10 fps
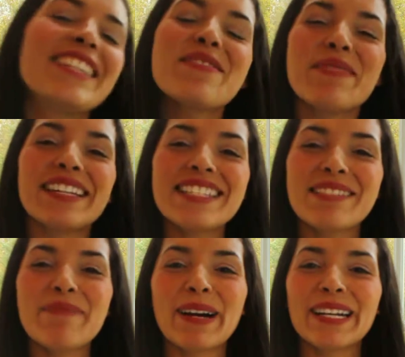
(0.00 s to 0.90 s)
the best
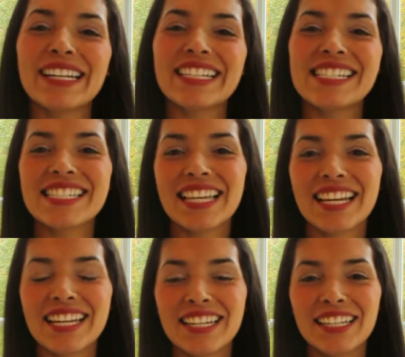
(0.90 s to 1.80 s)
part is
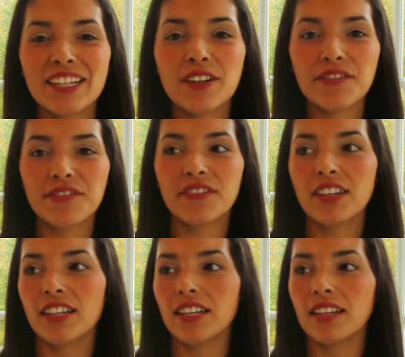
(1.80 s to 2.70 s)
that, you know, if
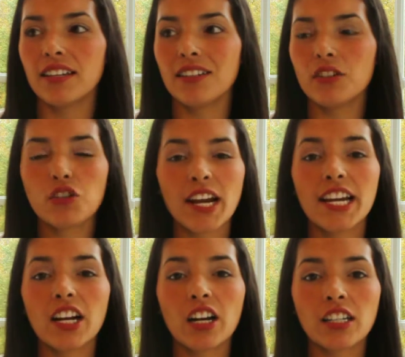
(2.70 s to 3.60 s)
you try
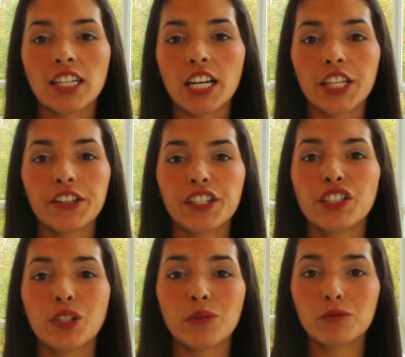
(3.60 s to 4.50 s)
it on a color and you
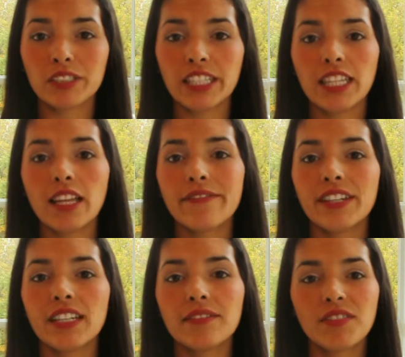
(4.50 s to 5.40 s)
don't really love
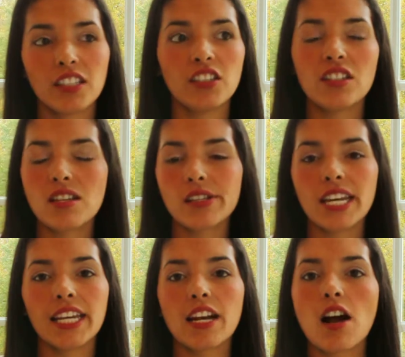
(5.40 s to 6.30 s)
it, you can
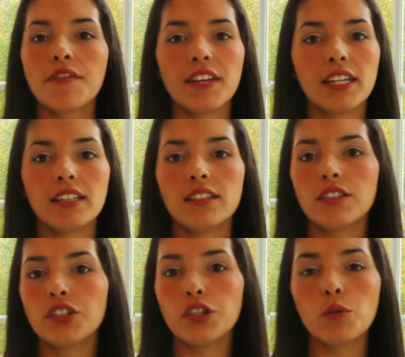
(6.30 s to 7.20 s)
take it off and
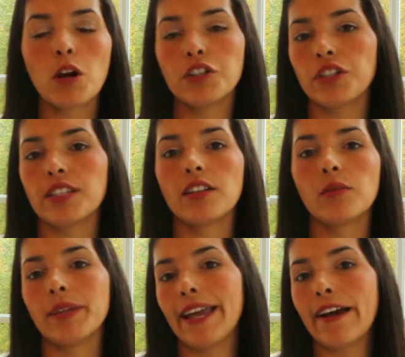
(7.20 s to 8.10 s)
two washes it'll
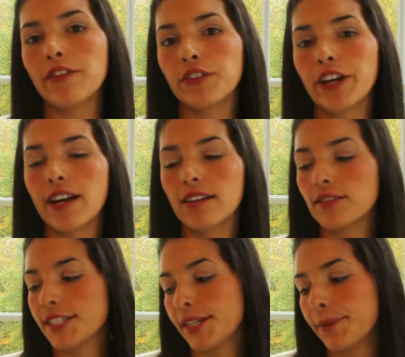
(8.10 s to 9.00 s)
be out of your hair.
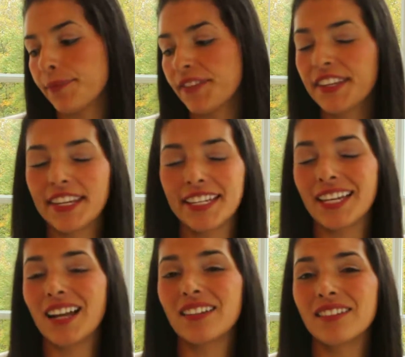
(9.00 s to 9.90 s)
So
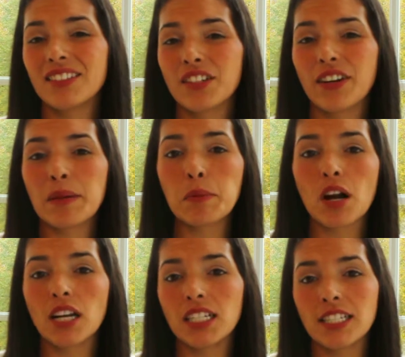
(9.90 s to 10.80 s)
yeah, it's a great
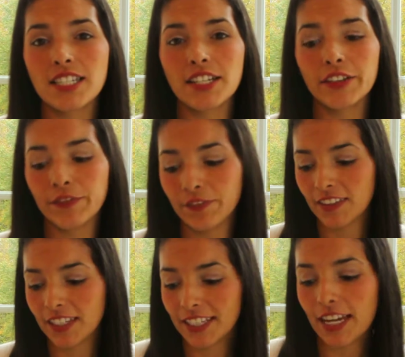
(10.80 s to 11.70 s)
product. So
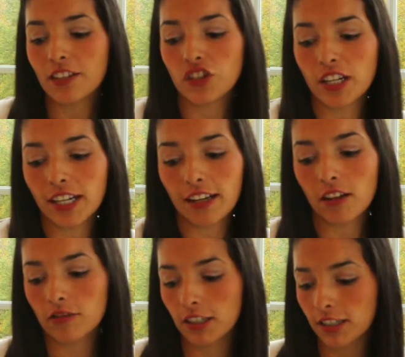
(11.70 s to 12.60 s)
yeah, check
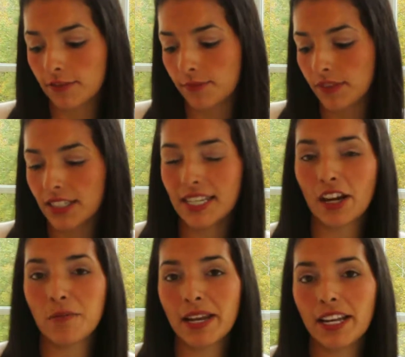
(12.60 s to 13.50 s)
out uh, this
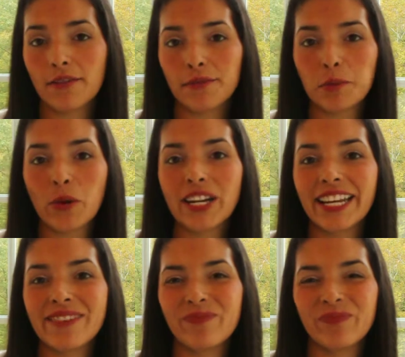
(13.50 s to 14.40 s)
hair makeup from
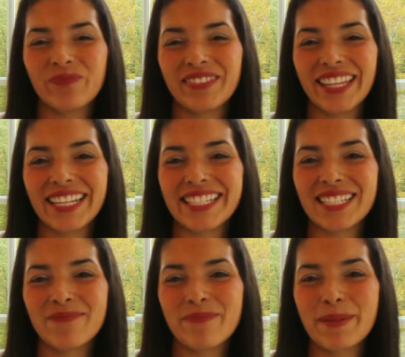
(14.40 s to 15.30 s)
Redken. Thanks.
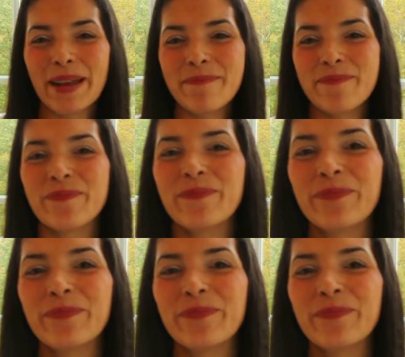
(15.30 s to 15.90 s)
Bye-bye.